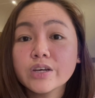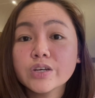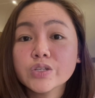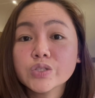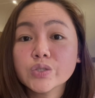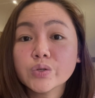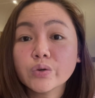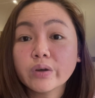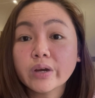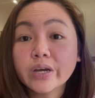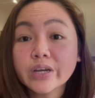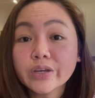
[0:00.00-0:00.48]

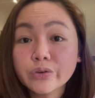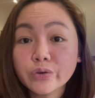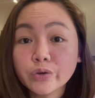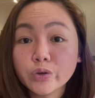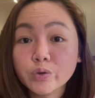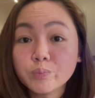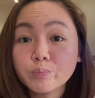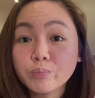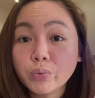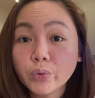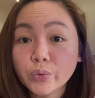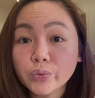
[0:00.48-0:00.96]
So
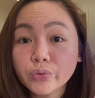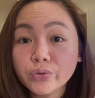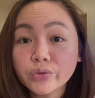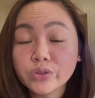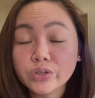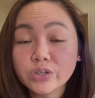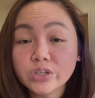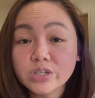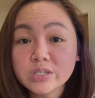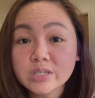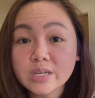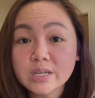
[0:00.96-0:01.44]
ngayon, both
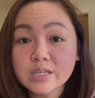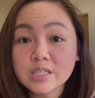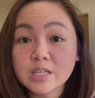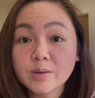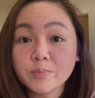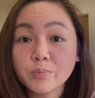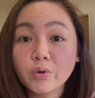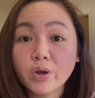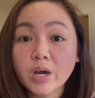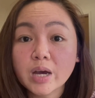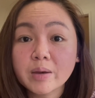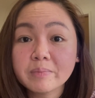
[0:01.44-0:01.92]
nurses na
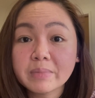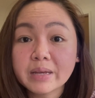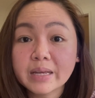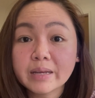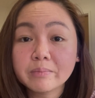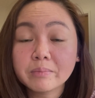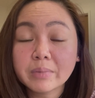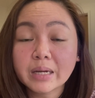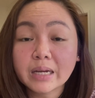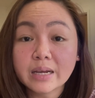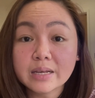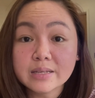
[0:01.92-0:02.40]
po kami
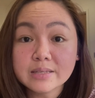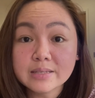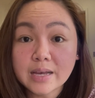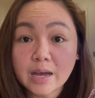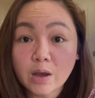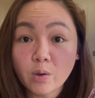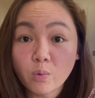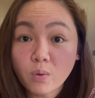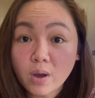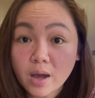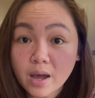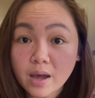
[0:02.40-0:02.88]

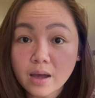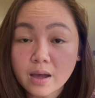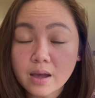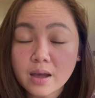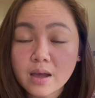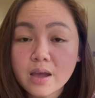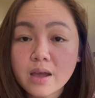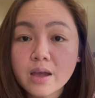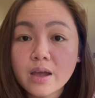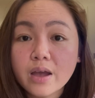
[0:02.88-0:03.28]
mag-asawa.